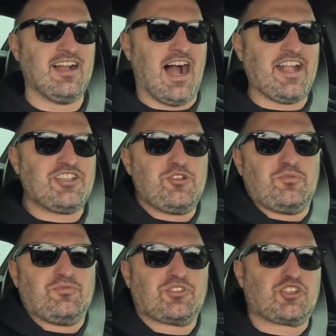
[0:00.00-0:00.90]
I do
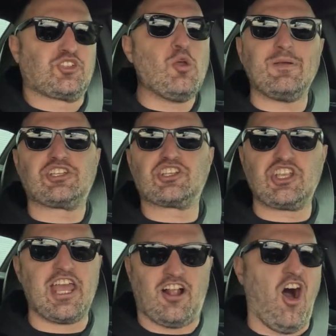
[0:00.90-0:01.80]
stupid
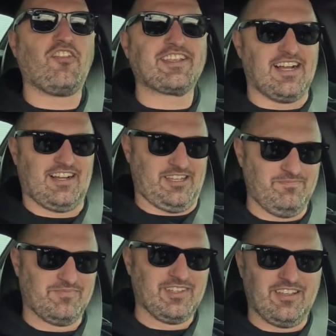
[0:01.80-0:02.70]
shit all the time,
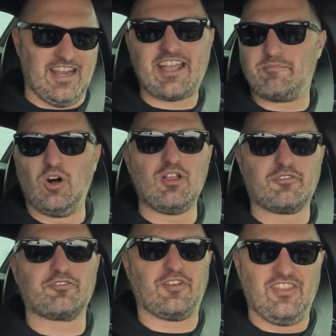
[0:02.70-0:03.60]
and I get pulled
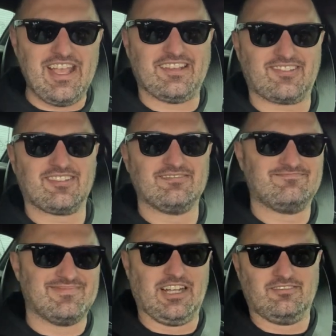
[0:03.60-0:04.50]
over for this.
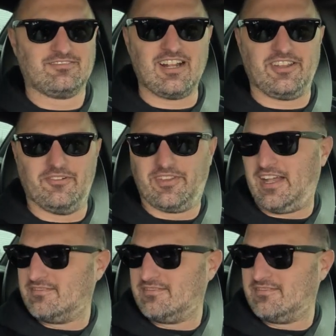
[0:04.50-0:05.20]
No, we're not doing that.